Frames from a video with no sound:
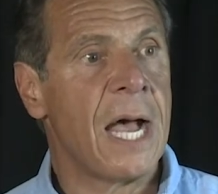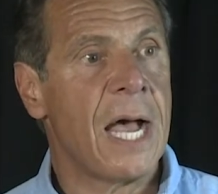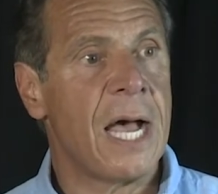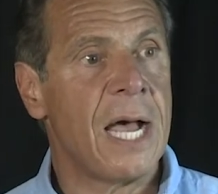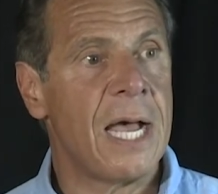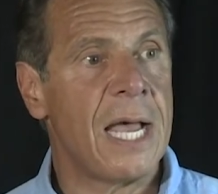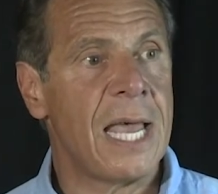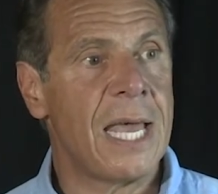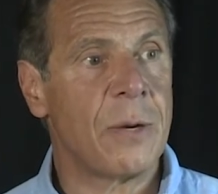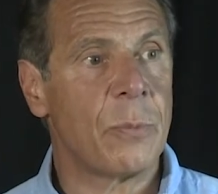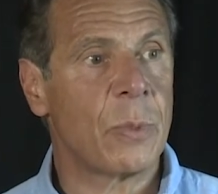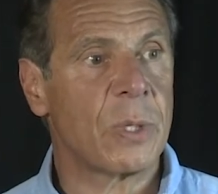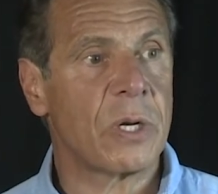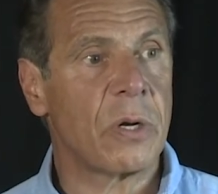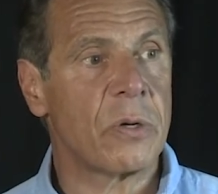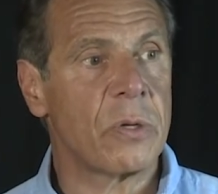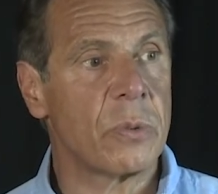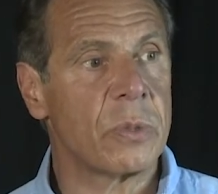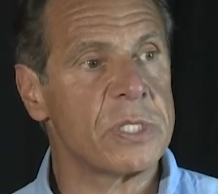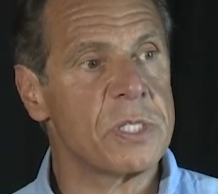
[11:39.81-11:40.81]
And we're
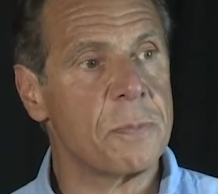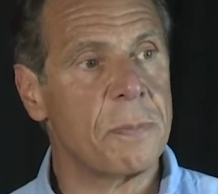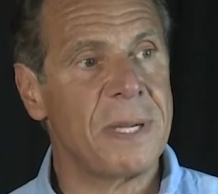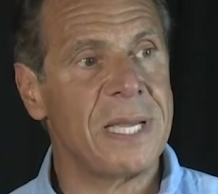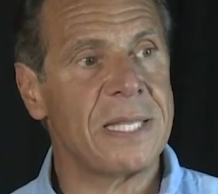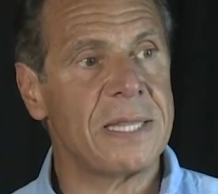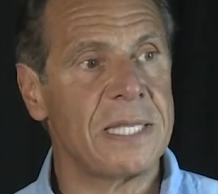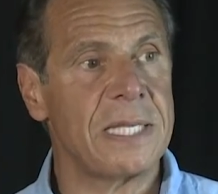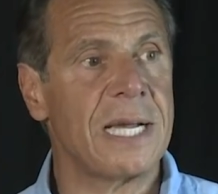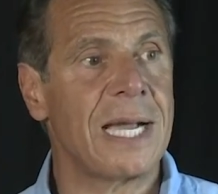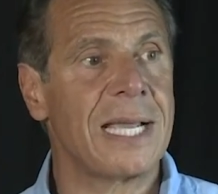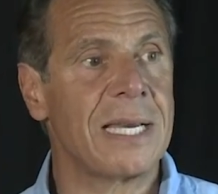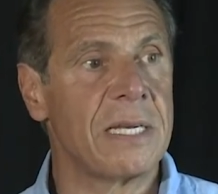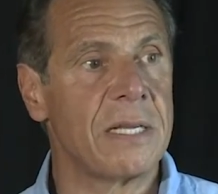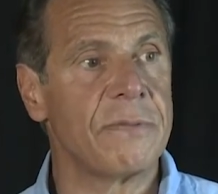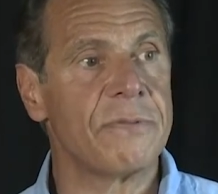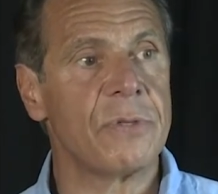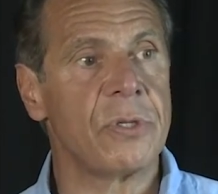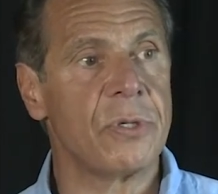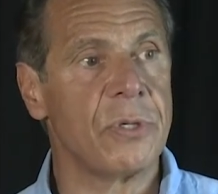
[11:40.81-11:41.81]
going to expand the I
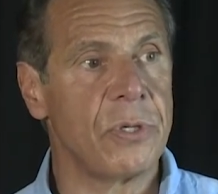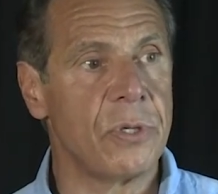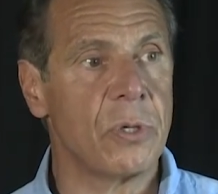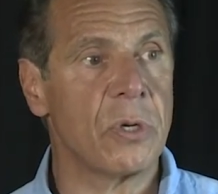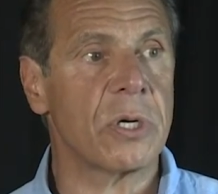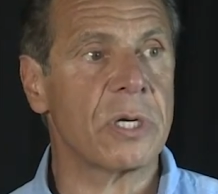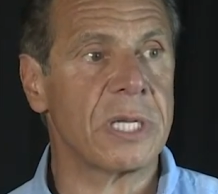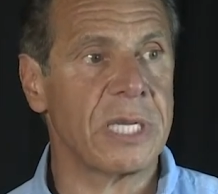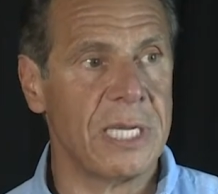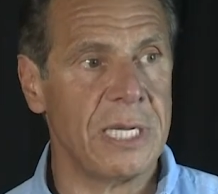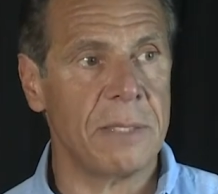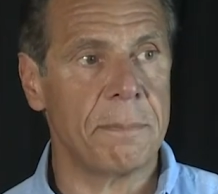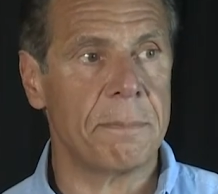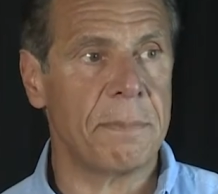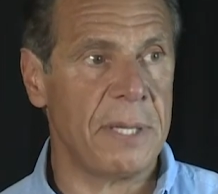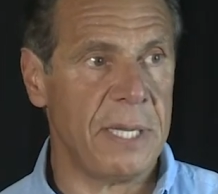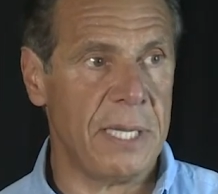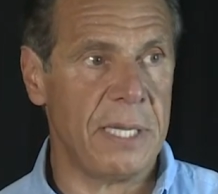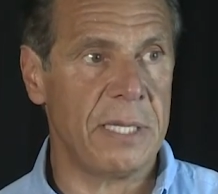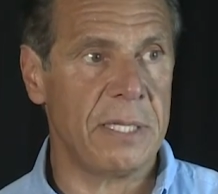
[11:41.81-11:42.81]
Love New York
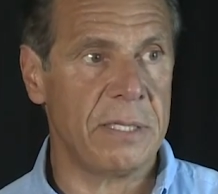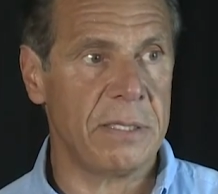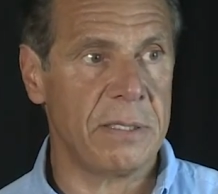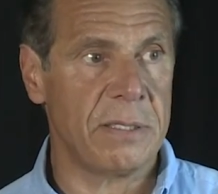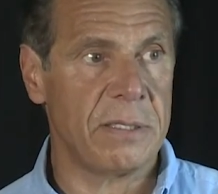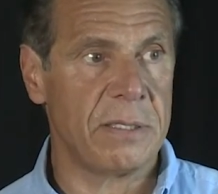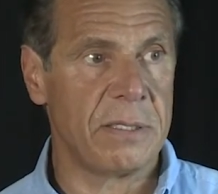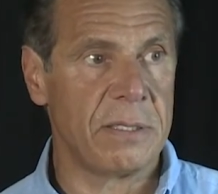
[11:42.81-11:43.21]
campaign